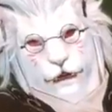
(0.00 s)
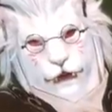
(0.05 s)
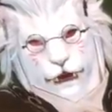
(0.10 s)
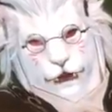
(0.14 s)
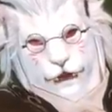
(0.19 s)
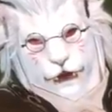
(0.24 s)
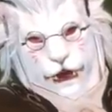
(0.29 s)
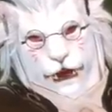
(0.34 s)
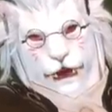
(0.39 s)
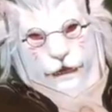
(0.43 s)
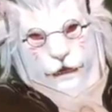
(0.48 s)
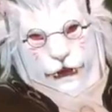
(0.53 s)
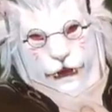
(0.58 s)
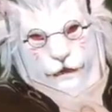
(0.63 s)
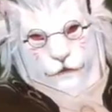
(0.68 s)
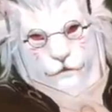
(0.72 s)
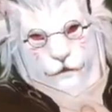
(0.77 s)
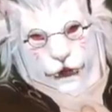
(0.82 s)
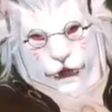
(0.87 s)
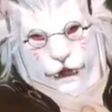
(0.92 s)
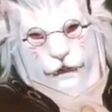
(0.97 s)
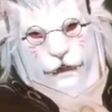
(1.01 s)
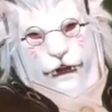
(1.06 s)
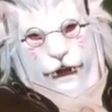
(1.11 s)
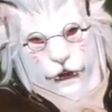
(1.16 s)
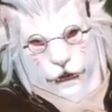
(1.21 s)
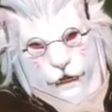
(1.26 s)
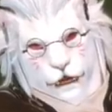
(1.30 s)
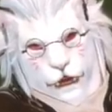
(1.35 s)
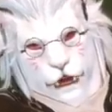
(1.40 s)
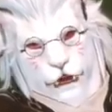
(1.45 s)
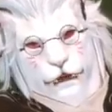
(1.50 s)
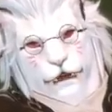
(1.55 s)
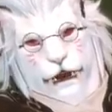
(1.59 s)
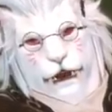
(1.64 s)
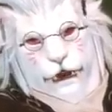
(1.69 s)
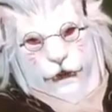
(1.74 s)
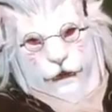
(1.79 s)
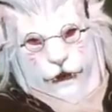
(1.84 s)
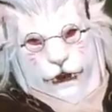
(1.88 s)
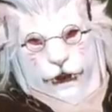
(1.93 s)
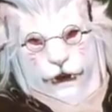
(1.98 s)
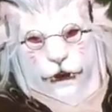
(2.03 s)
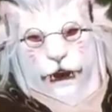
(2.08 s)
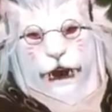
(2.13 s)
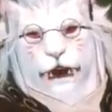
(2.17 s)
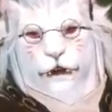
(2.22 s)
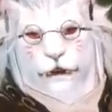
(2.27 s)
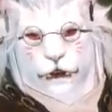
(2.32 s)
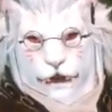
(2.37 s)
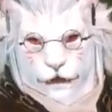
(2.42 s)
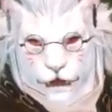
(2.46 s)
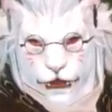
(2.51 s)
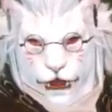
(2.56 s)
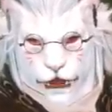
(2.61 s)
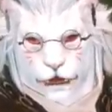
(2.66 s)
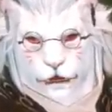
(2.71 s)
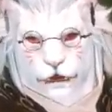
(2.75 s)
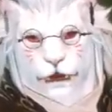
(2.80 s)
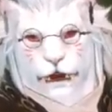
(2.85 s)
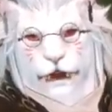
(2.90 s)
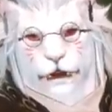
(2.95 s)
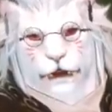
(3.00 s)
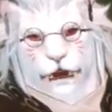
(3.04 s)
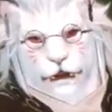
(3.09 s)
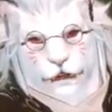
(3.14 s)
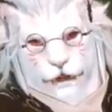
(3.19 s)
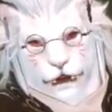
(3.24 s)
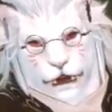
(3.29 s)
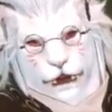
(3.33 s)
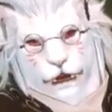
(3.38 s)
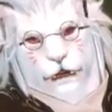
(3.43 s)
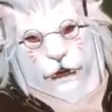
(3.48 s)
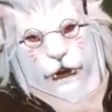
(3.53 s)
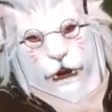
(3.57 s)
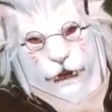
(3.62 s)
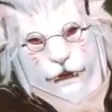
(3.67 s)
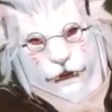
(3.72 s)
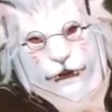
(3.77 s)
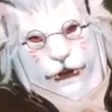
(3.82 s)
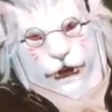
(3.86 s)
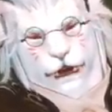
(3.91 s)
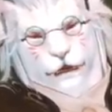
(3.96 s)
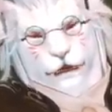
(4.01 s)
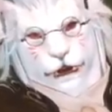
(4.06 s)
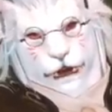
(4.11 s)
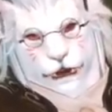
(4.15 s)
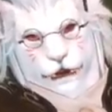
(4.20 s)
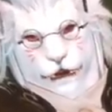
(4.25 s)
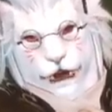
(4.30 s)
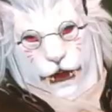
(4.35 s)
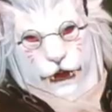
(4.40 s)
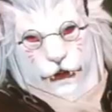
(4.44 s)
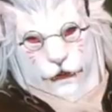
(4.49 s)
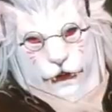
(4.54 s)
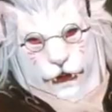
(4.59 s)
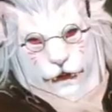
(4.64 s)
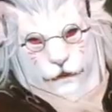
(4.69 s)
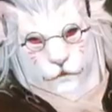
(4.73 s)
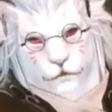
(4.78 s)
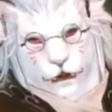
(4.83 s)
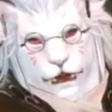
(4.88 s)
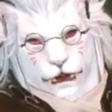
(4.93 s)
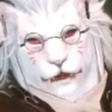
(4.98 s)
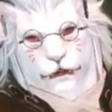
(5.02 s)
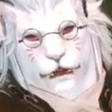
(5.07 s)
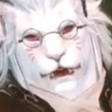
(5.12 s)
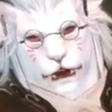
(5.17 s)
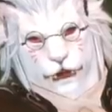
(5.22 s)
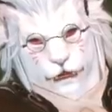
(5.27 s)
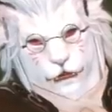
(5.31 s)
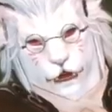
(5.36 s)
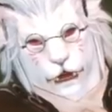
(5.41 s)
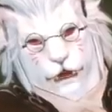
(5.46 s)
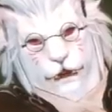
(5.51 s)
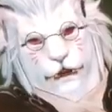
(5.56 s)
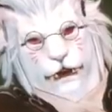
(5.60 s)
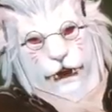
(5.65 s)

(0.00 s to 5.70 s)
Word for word: in-depth part of this guide, which is the crafting one. So uh, stay tuned for that coming up now.